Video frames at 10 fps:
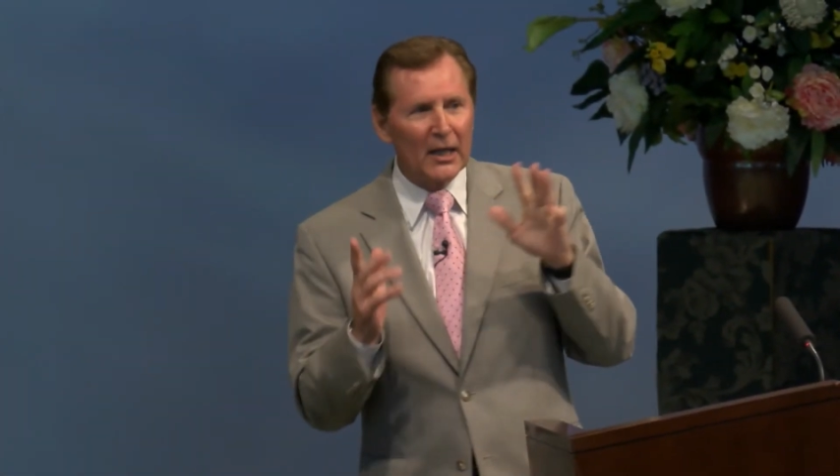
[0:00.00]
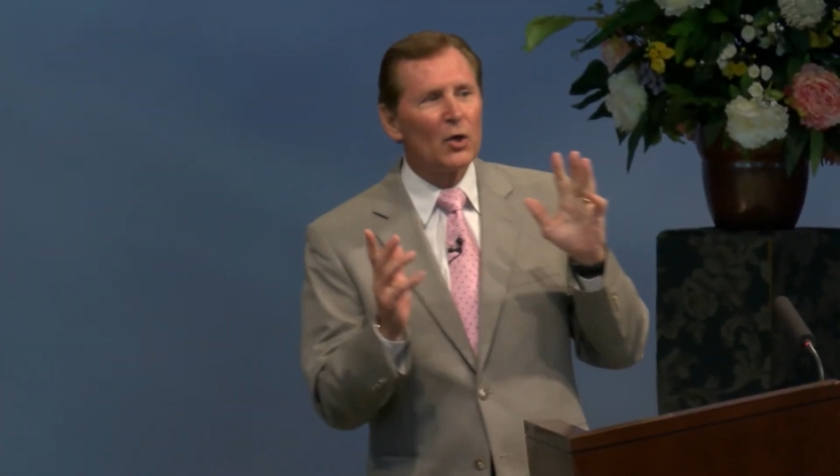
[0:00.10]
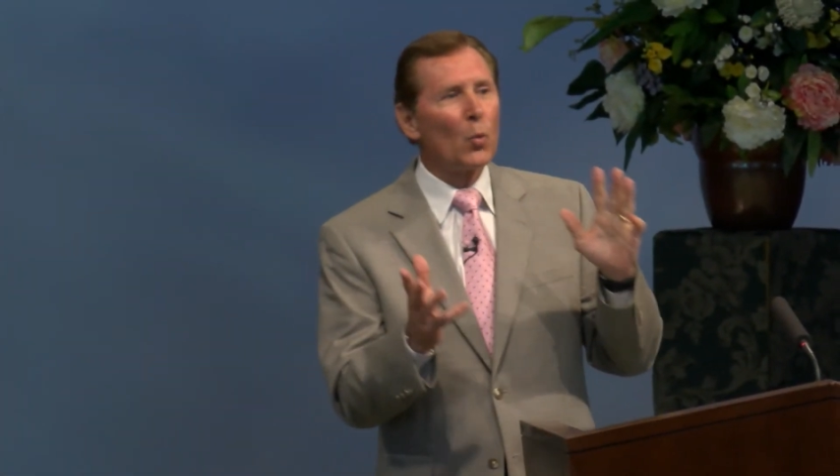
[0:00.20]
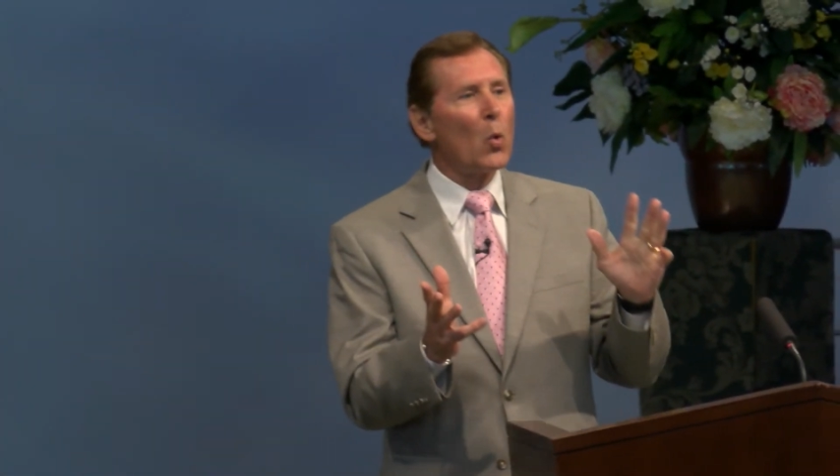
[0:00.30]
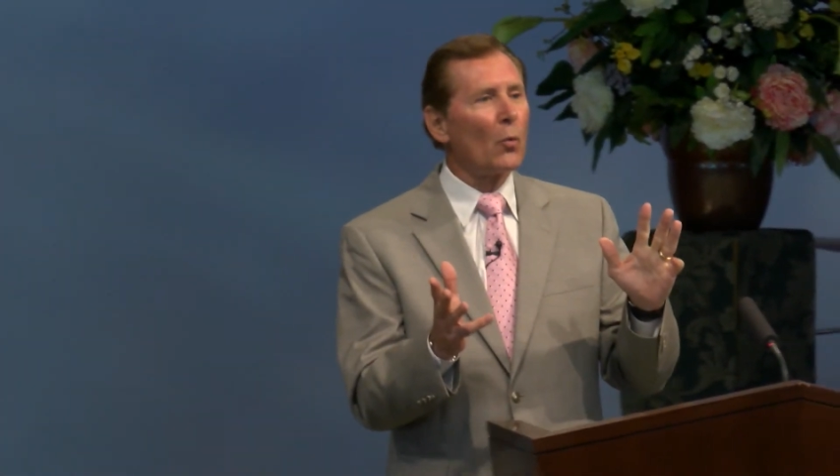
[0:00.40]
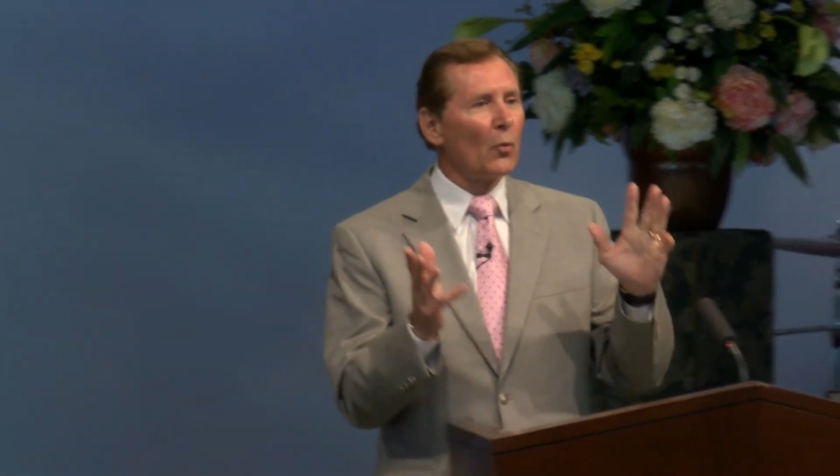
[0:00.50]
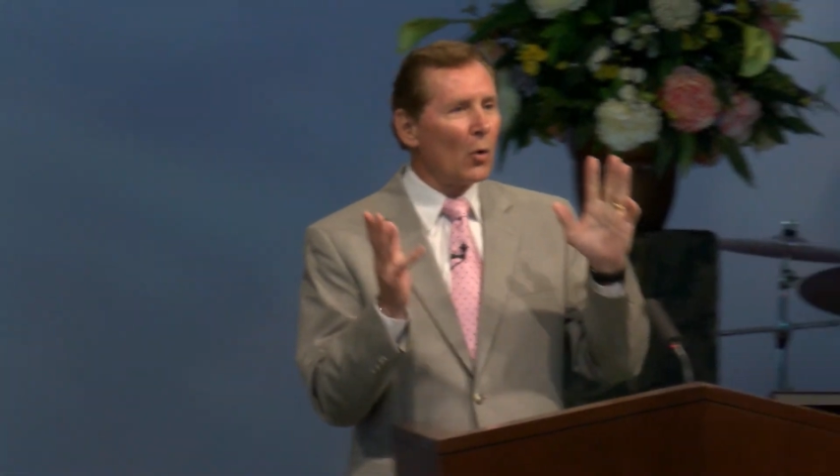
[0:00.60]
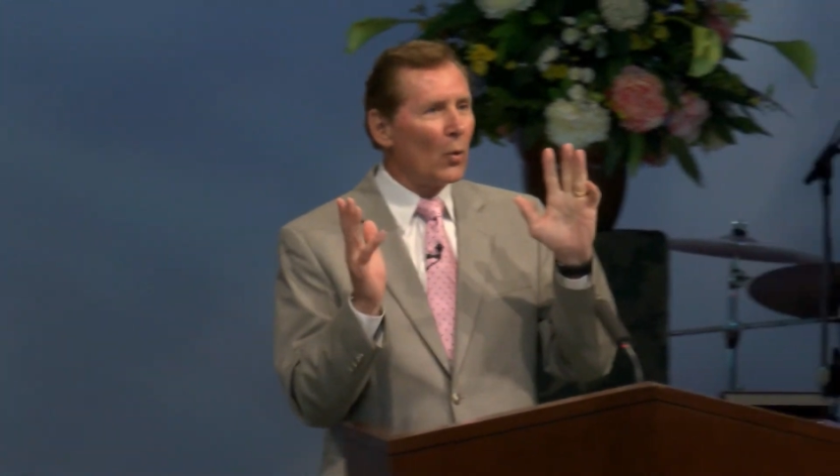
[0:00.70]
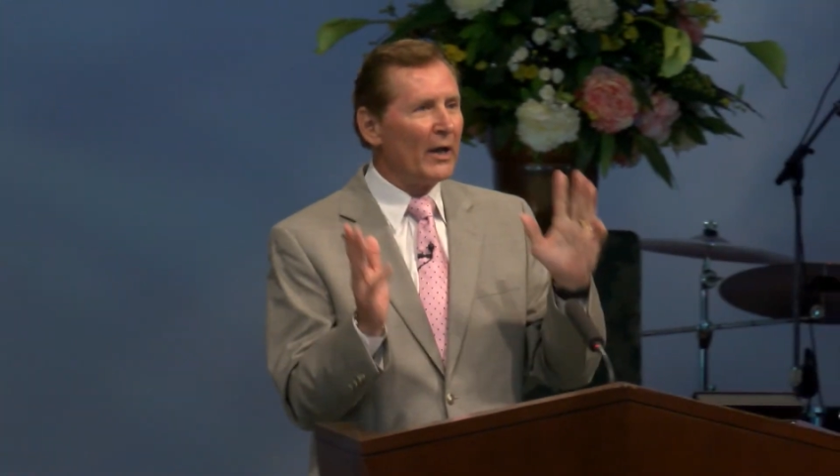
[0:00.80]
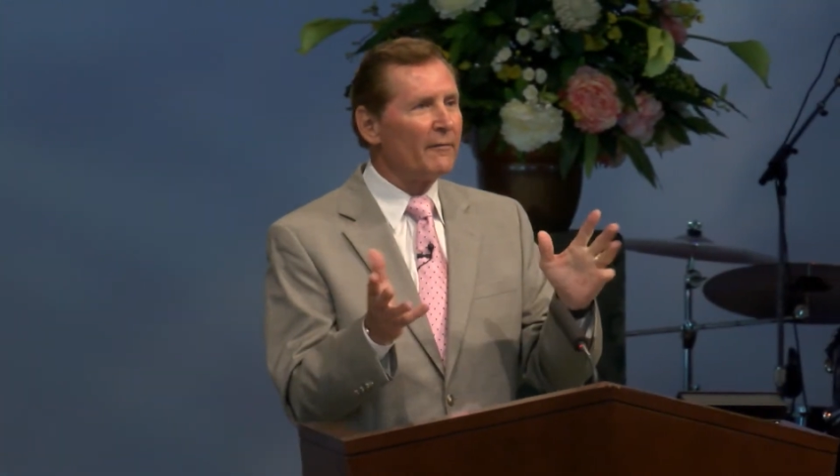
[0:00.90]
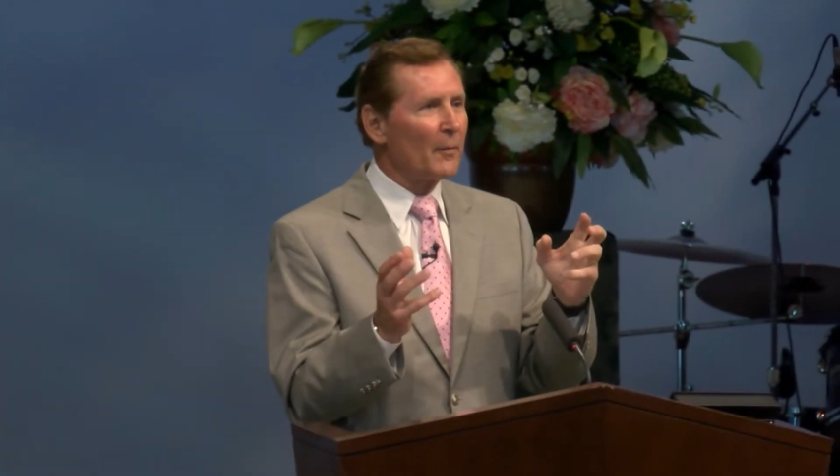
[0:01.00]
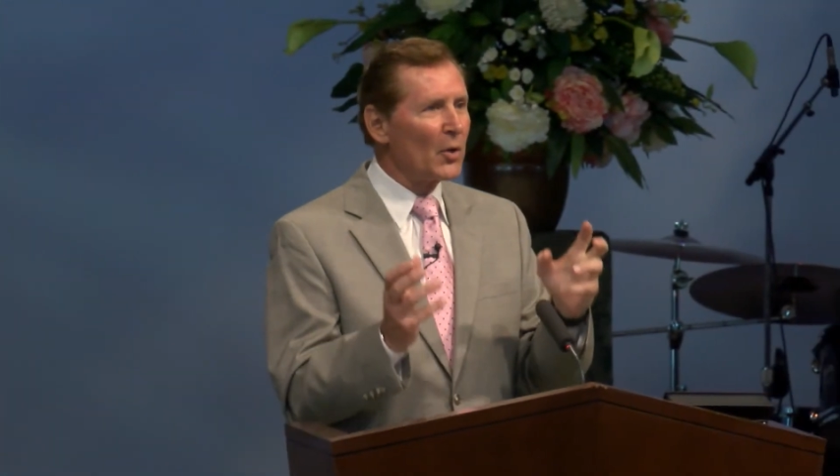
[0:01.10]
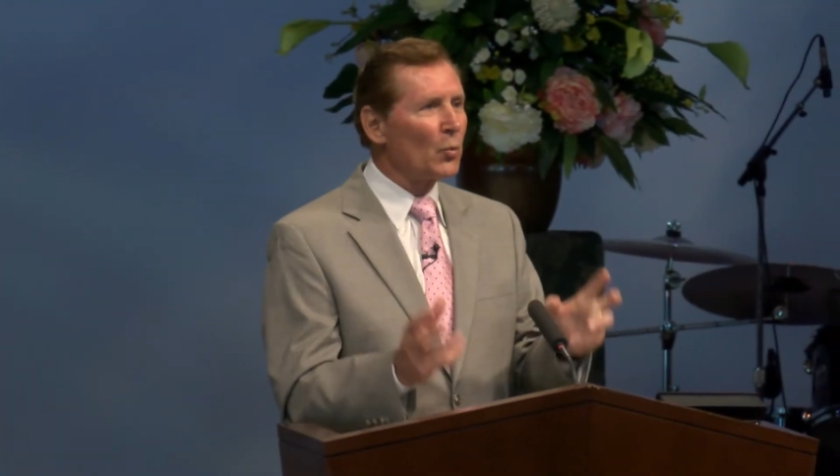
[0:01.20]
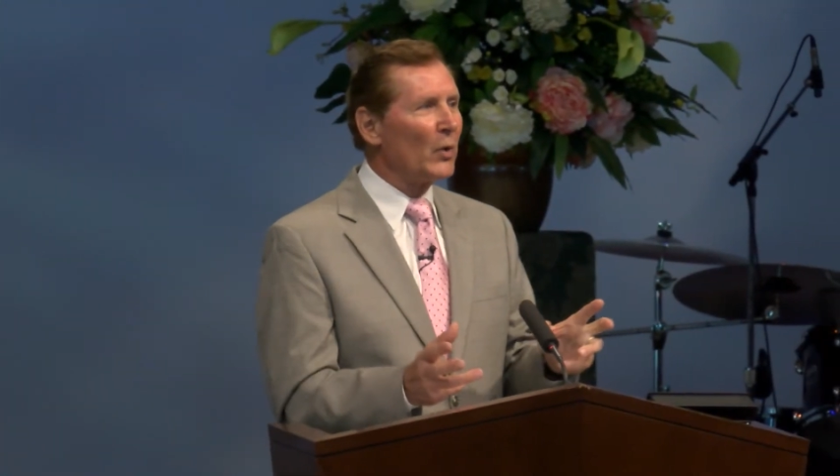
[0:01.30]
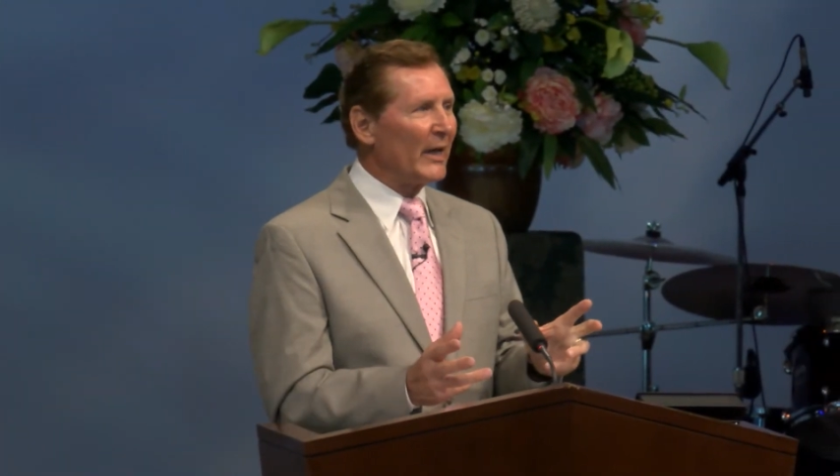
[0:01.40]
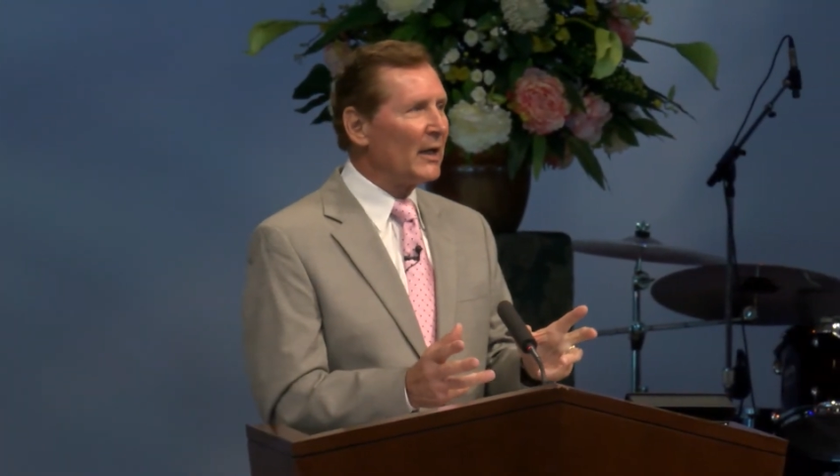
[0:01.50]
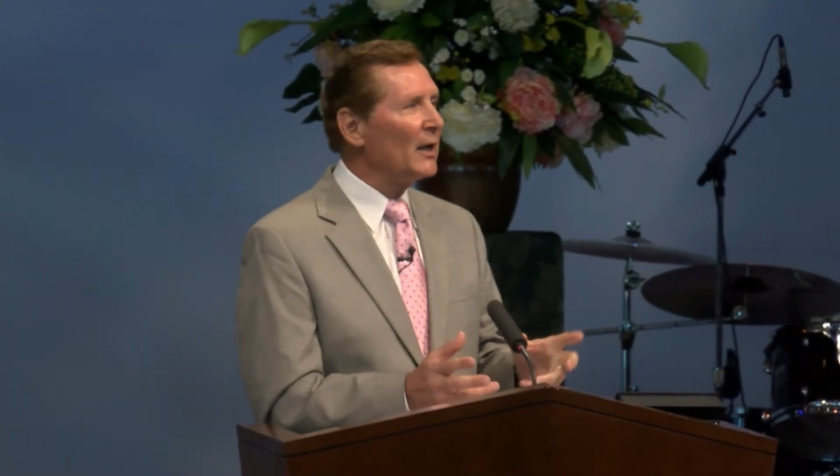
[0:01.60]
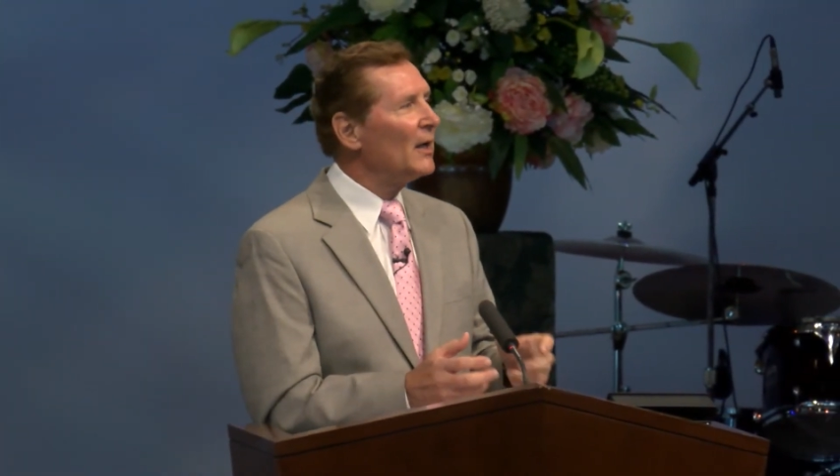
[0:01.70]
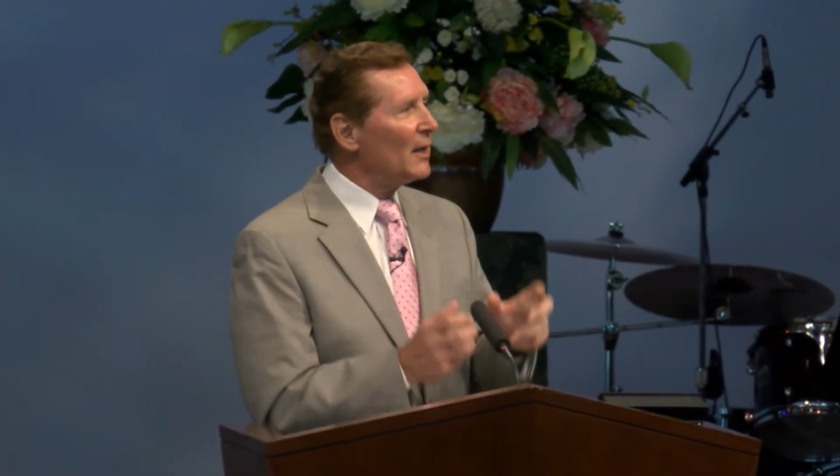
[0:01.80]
get away from the ring